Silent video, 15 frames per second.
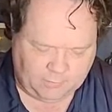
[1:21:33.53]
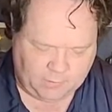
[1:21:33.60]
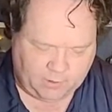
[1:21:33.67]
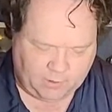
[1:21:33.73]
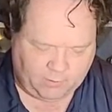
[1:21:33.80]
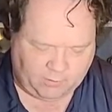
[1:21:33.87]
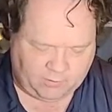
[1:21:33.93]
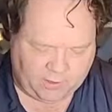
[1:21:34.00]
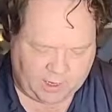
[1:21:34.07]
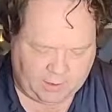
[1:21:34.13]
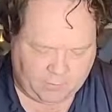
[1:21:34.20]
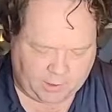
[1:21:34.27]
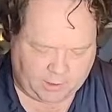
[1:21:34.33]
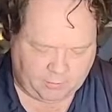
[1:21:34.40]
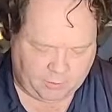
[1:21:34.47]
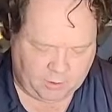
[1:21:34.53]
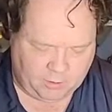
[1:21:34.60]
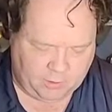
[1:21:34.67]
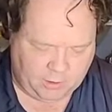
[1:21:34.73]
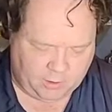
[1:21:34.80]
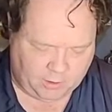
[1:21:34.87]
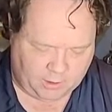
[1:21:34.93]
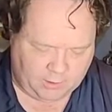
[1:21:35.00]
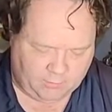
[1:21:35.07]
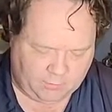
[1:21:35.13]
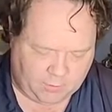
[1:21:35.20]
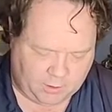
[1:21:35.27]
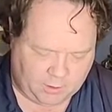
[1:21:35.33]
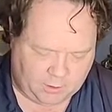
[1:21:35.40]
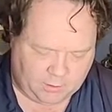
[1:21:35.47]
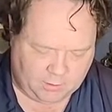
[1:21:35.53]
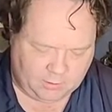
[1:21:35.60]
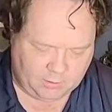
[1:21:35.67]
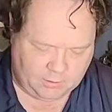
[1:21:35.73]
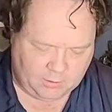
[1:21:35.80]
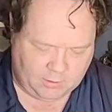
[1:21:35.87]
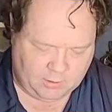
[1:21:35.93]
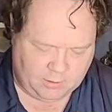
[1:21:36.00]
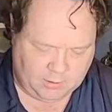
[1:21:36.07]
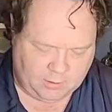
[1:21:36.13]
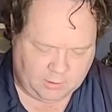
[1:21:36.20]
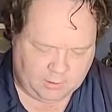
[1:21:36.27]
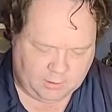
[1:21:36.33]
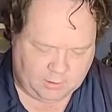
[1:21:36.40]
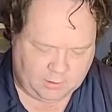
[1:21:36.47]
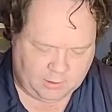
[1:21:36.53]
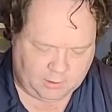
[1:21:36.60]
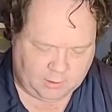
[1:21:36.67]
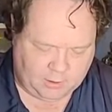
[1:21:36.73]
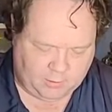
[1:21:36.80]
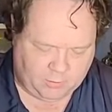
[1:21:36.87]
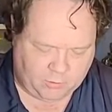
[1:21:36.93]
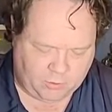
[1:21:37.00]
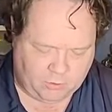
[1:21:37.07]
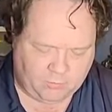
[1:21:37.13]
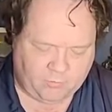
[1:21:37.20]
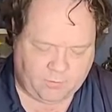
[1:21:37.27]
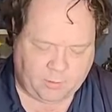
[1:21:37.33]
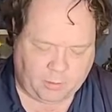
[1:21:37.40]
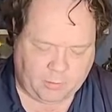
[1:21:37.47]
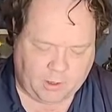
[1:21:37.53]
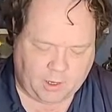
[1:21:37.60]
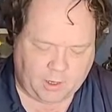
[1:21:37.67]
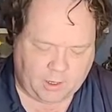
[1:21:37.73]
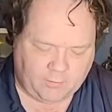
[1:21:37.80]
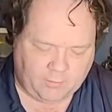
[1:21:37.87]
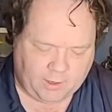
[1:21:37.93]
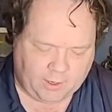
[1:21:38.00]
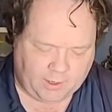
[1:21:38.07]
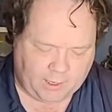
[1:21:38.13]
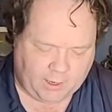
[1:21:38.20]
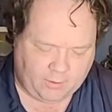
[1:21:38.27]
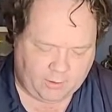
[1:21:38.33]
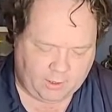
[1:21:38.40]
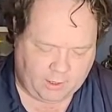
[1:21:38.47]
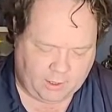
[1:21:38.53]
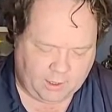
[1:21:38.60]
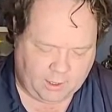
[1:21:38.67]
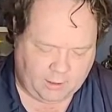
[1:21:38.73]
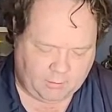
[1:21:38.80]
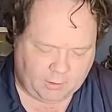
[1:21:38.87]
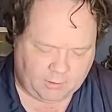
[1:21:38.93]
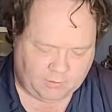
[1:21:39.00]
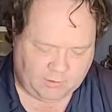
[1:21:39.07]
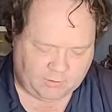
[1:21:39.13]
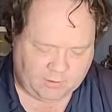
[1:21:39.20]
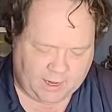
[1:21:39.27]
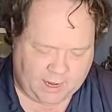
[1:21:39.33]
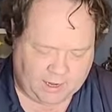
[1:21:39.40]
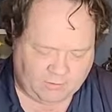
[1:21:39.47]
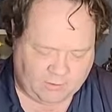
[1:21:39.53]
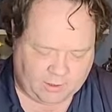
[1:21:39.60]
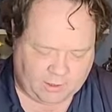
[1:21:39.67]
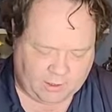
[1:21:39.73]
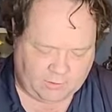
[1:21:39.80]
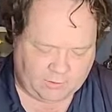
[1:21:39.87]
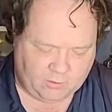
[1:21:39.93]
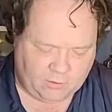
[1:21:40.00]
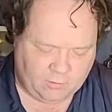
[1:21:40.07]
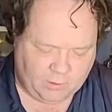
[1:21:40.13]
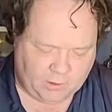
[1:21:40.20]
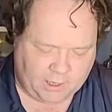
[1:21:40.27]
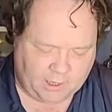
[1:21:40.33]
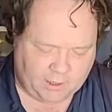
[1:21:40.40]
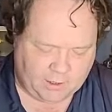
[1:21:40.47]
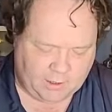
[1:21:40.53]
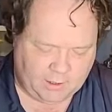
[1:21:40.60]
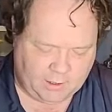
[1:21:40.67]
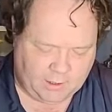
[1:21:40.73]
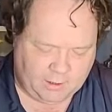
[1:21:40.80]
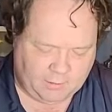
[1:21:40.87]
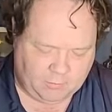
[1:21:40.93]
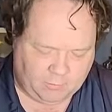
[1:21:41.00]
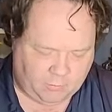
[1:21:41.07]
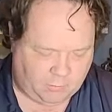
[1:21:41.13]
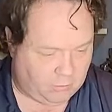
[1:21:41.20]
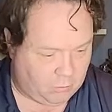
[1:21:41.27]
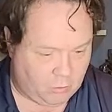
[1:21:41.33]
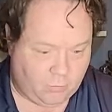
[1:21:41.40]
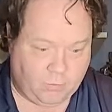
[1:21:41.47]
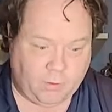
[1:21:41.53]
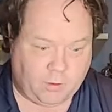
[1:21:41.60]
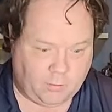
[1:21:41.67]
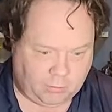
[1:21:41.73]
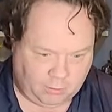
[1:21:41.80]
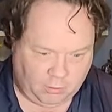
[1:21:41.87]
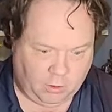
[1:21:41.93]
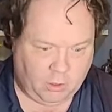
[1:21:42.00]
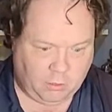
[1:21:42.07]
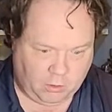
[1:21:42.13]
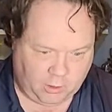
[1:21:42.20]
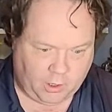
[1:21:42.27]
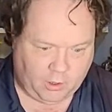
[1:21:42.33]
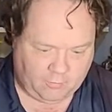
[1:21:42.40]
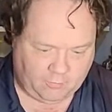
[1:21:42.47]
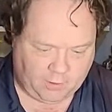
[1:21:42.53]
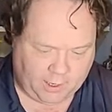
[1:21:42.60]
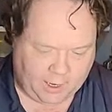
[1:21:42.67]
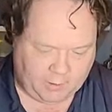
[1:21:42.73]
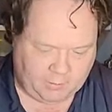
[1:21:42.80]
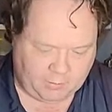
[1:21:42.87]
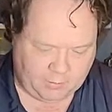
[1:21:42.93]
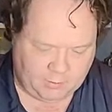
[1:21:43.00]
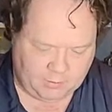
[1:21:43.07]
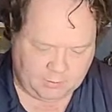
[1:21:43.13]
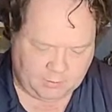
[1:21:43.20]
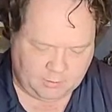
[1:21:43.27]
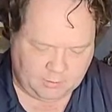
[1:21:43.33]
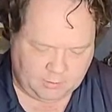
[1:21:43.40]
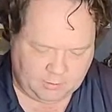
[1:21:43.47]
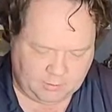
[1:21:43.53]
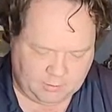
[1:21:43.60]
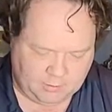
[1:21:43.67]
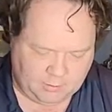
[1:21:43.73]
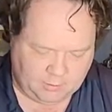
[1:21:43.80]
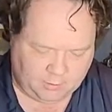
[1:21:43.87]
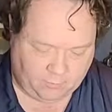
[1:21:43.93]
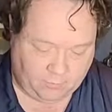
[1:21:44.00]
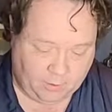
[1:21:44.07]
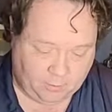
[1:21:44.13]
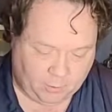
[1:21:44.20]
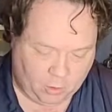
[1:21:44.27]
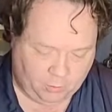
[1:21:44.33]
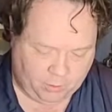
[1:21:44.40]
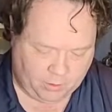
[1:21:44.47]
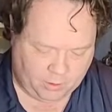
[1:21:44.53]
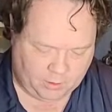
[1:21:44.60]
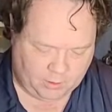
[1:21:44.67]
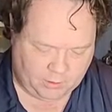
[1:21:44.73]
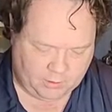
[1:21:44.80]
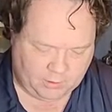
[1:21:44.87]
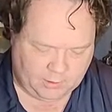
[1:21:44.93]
there was a time when I'd put them in and leave them in, and then come through and flip them on every now and again. It's such a hassle to get to them. You got to remove the deployable air flap or flip open it,